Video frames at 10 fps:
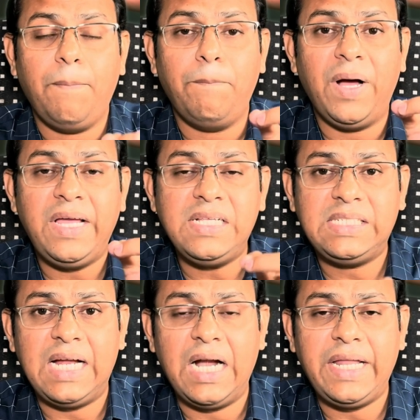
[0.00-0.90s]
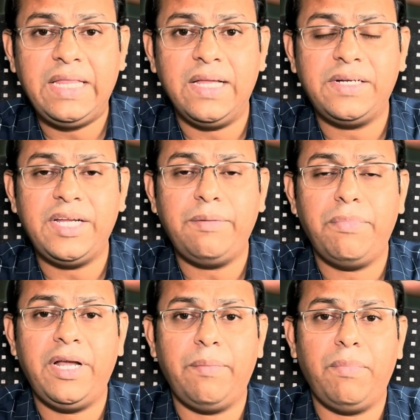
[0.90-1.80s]
By starting the
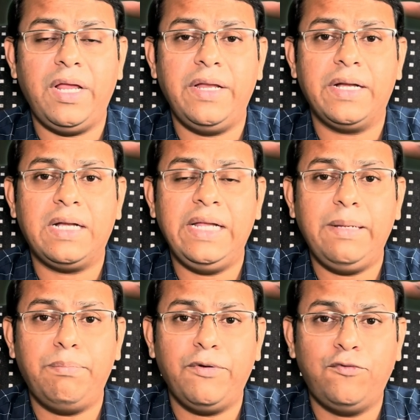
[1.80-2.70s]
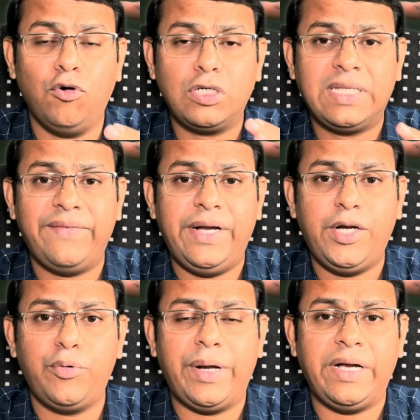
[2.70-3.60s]
treatment immediately before 7
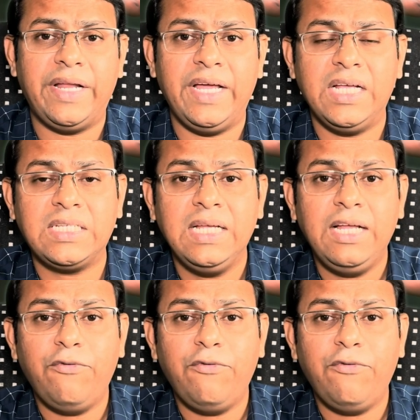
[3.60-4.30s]
to 10 days,